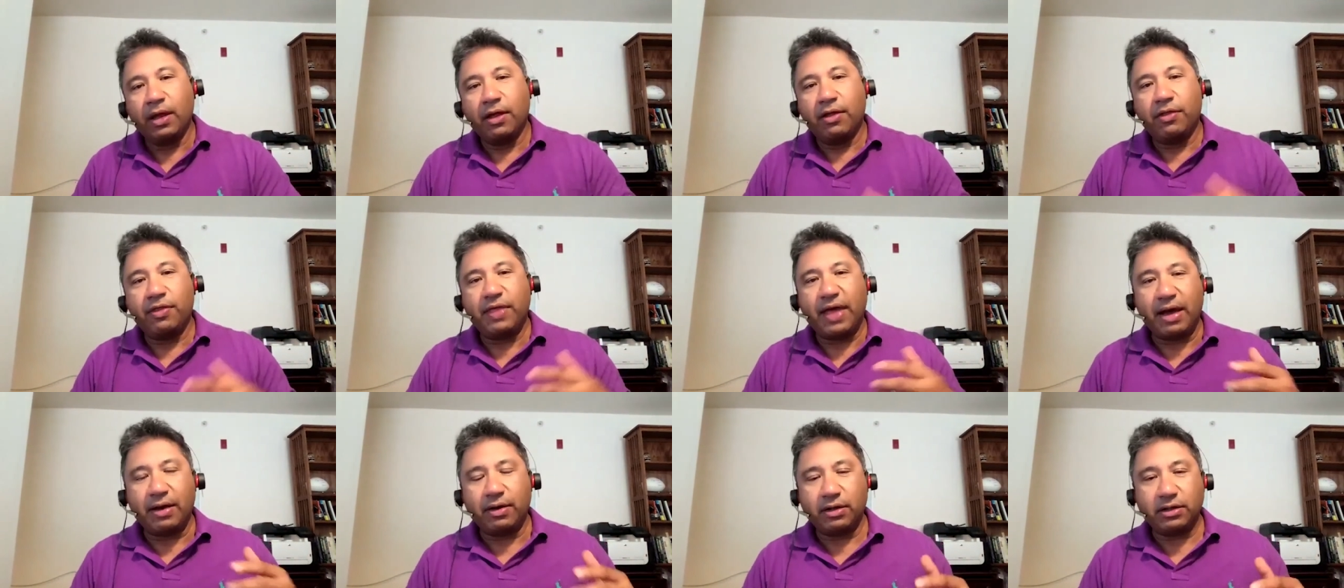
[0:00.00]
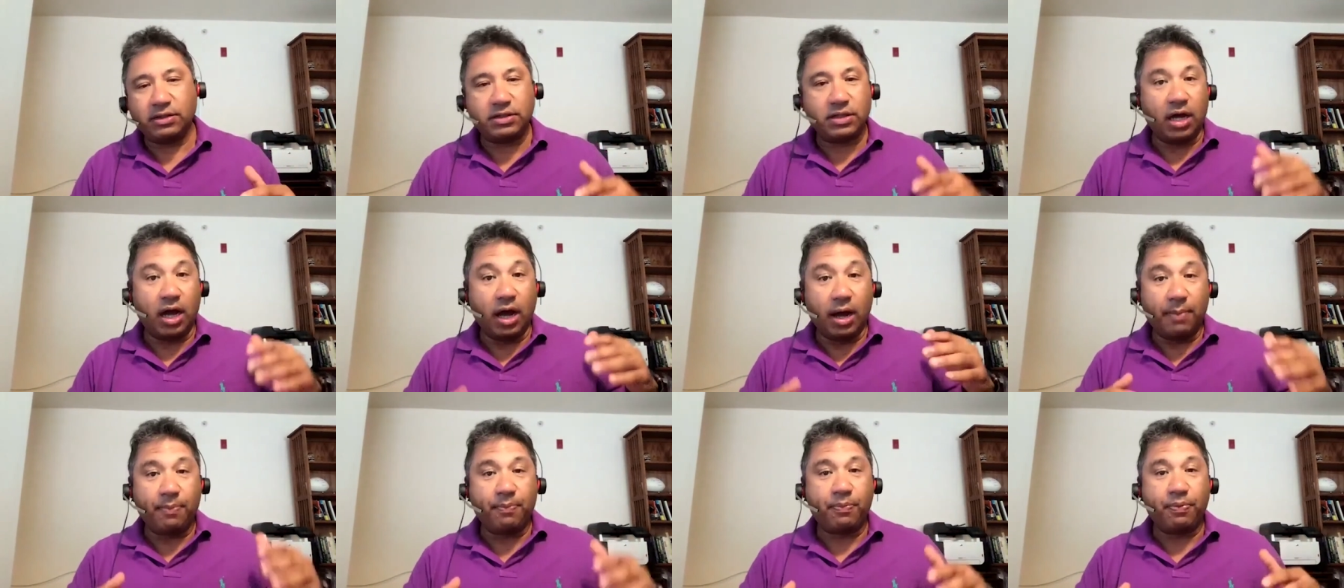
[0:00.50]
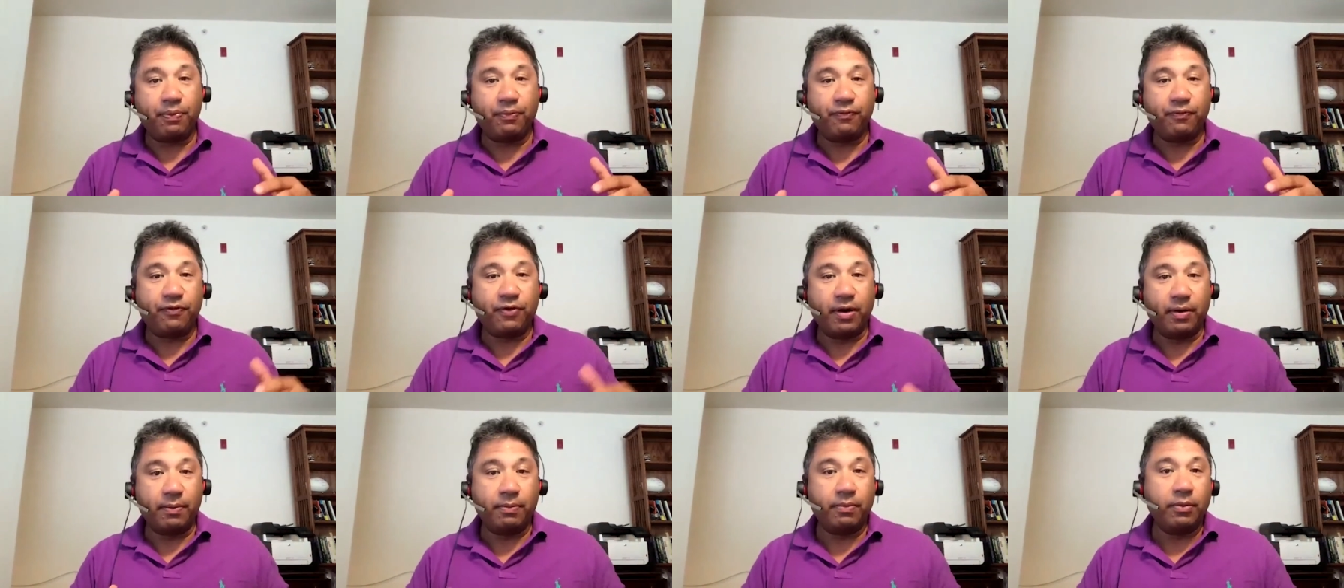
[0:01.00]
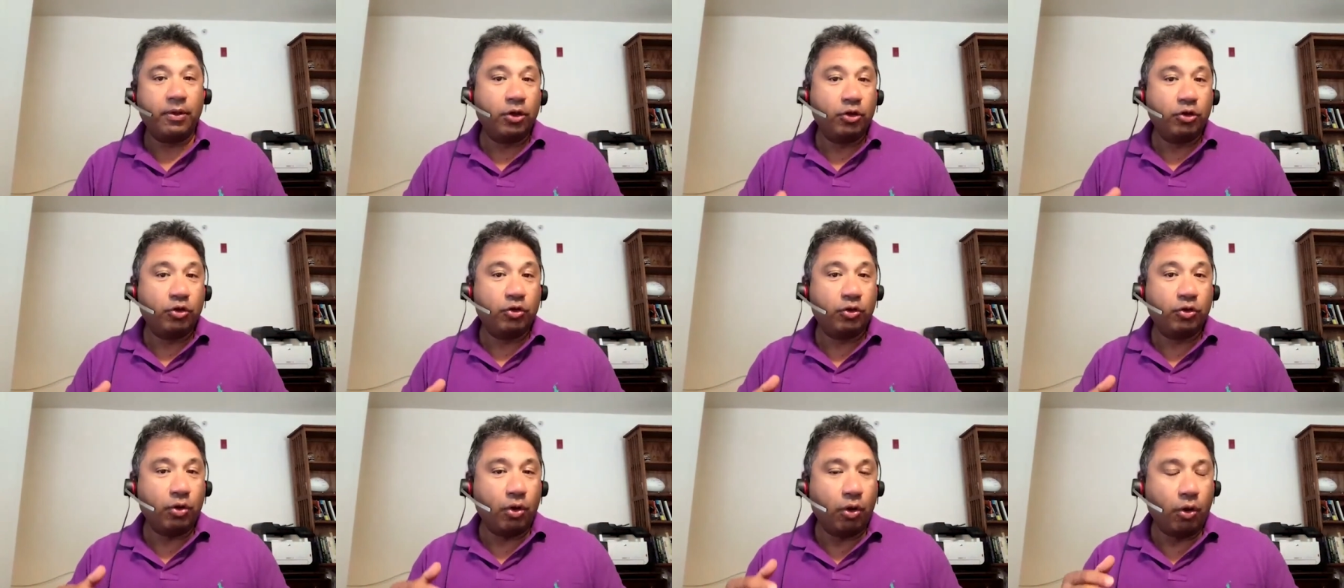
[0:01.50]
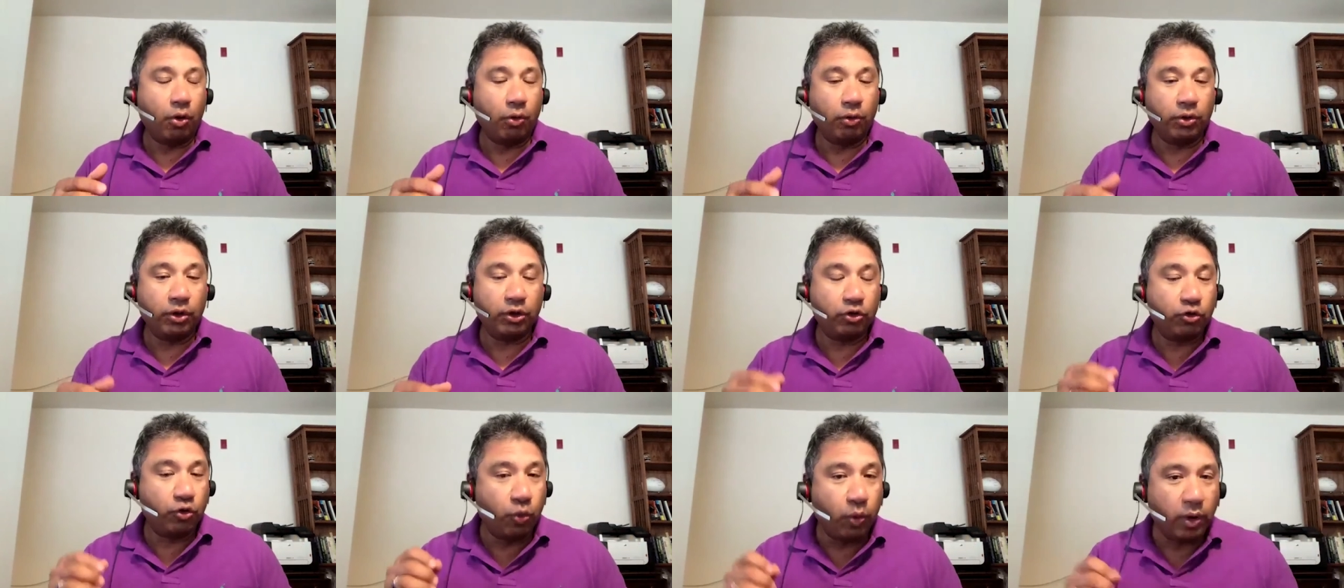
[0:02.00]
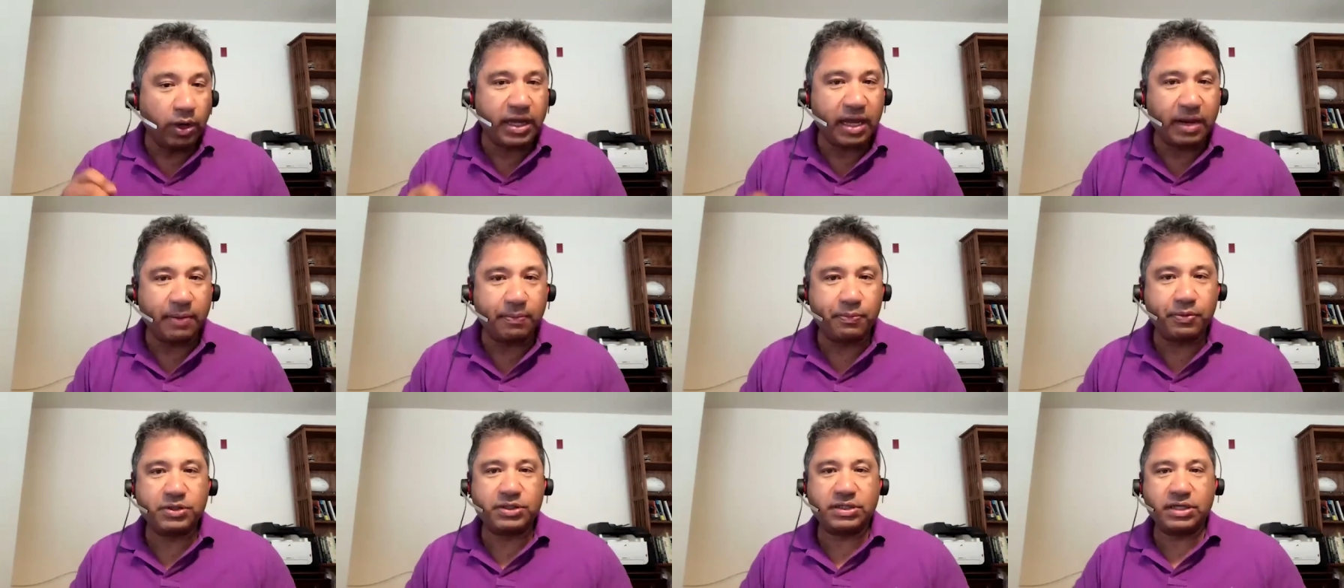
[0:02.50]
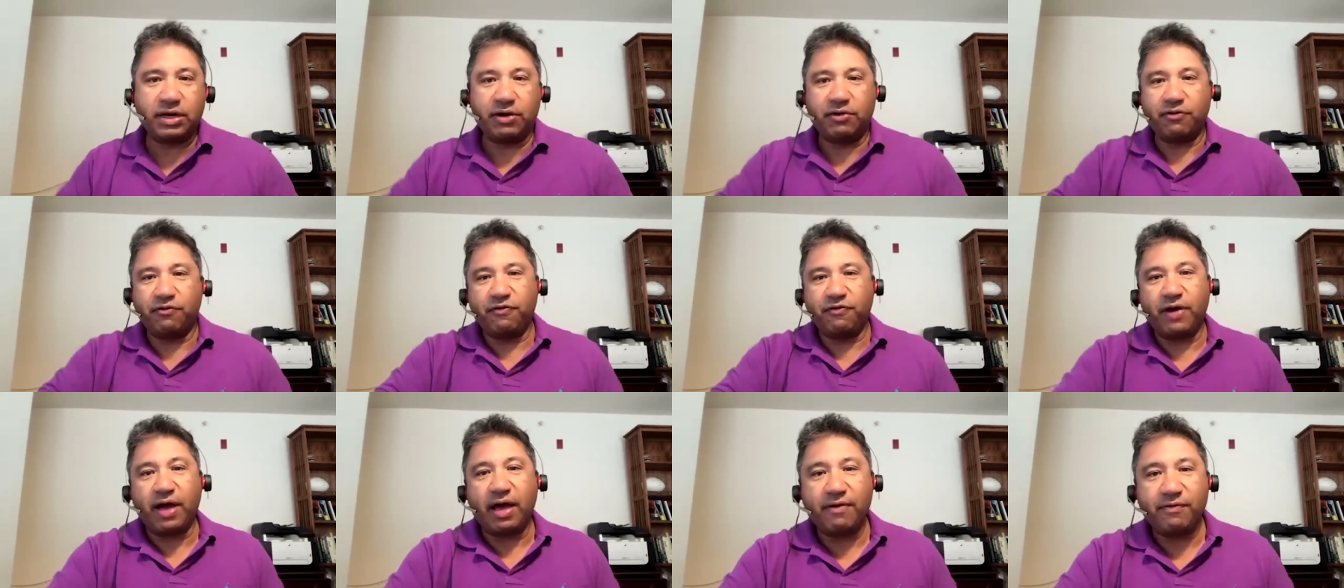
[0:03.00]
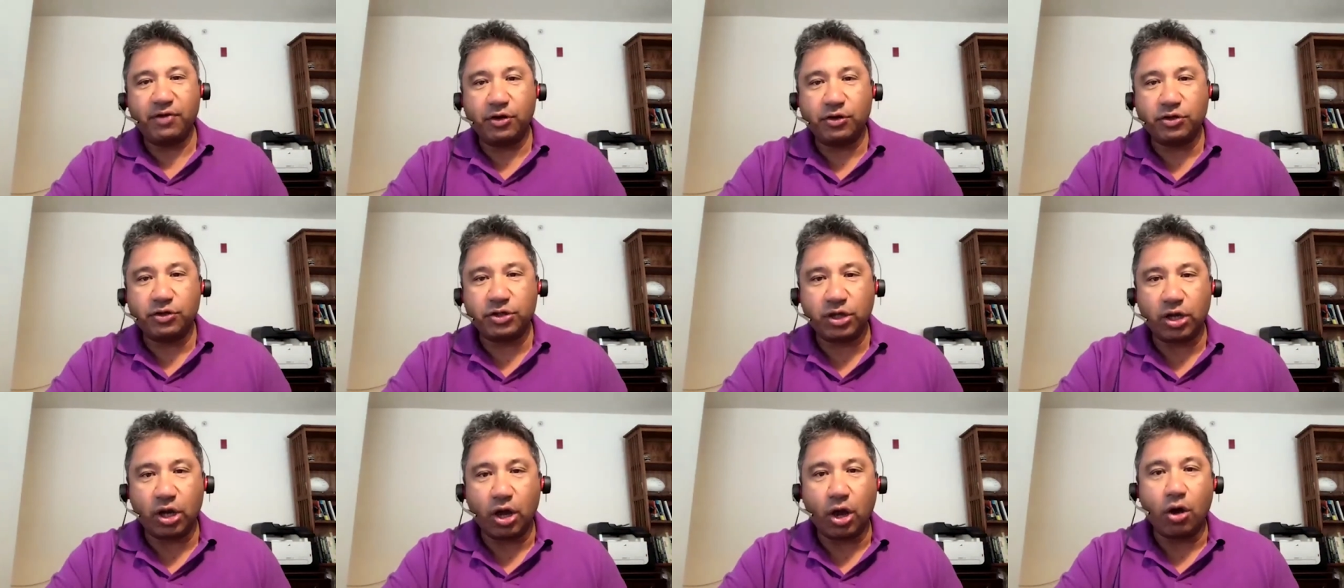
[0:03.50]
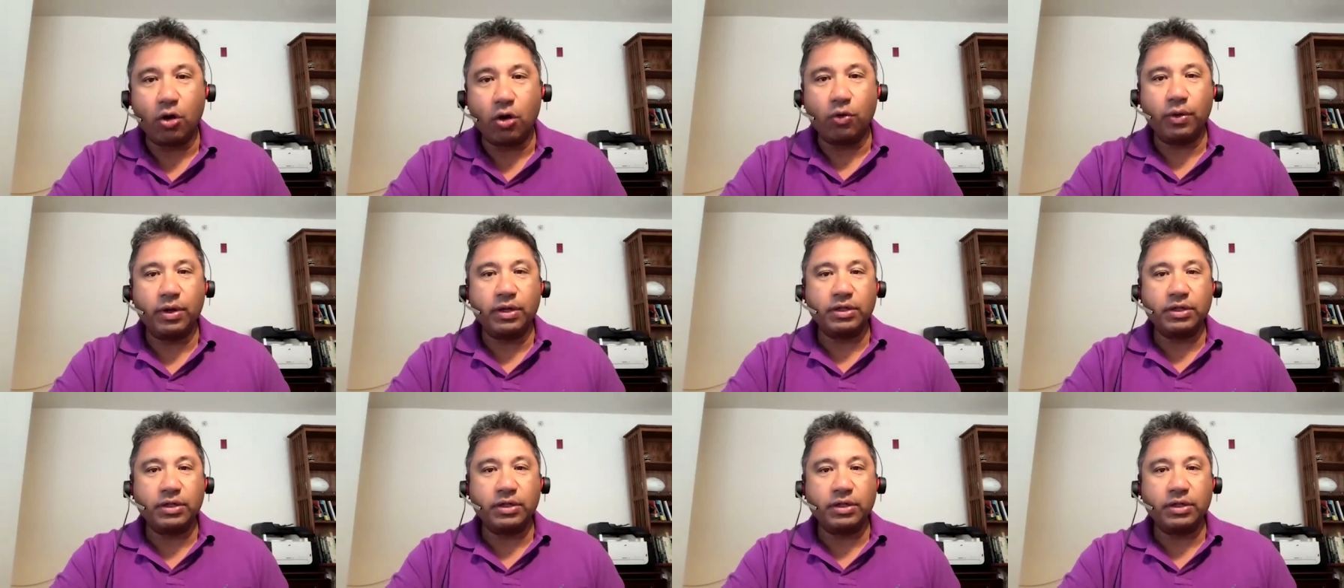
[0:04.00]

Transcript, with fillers: That's up from only 28% 5 years ago.